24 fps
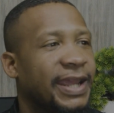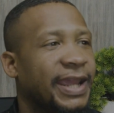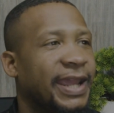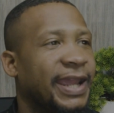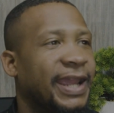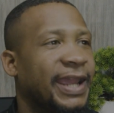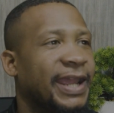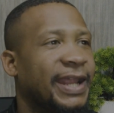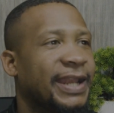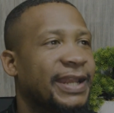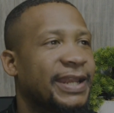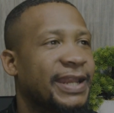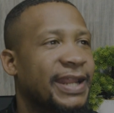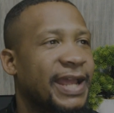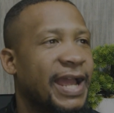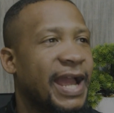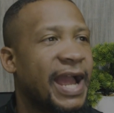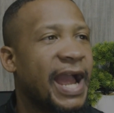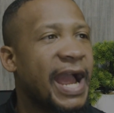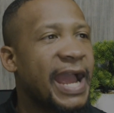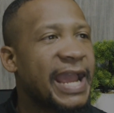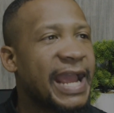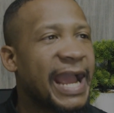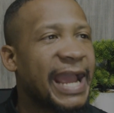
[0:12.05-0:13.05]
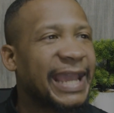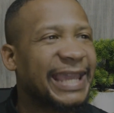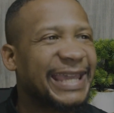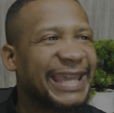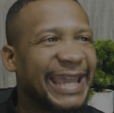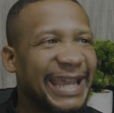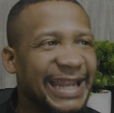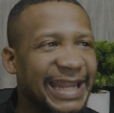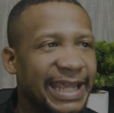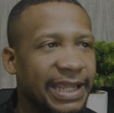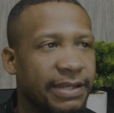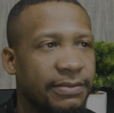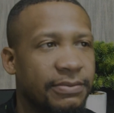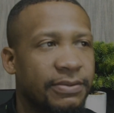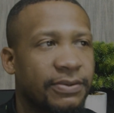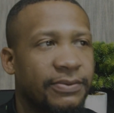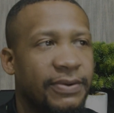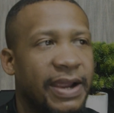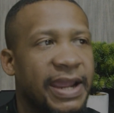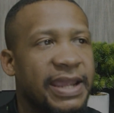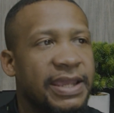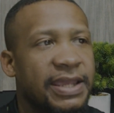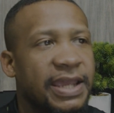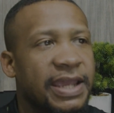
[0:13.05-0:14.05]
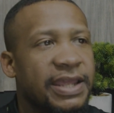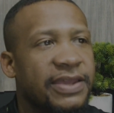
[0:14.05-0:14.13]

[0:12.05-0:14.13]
And I get it, right?